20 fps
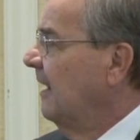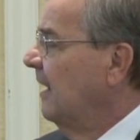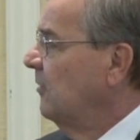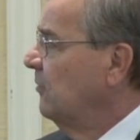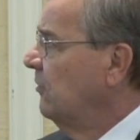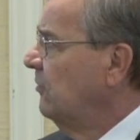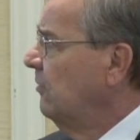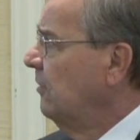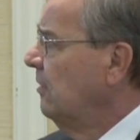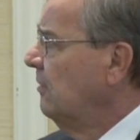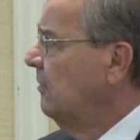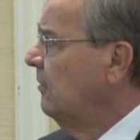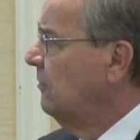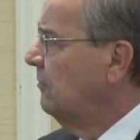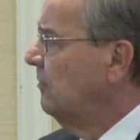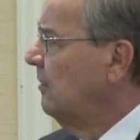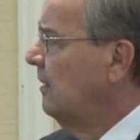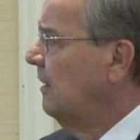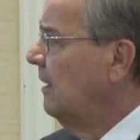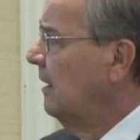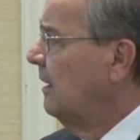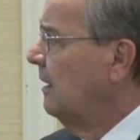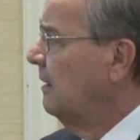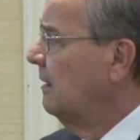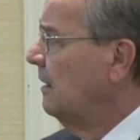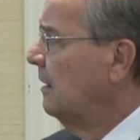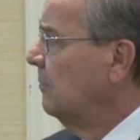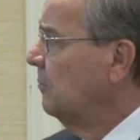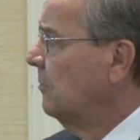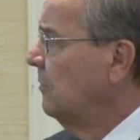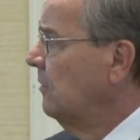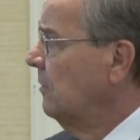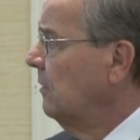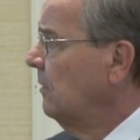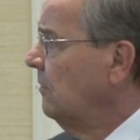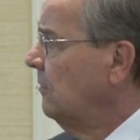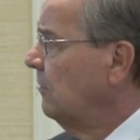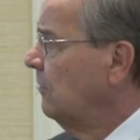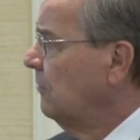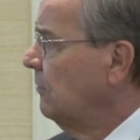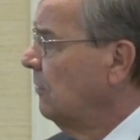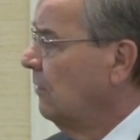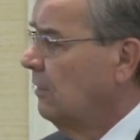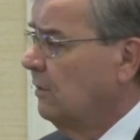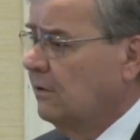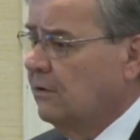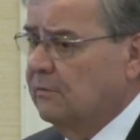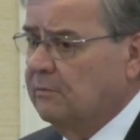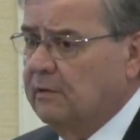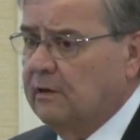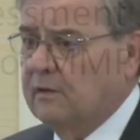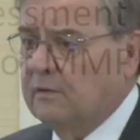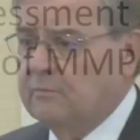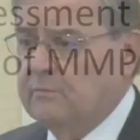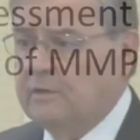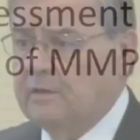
As you see on the slide, I'm going to talk about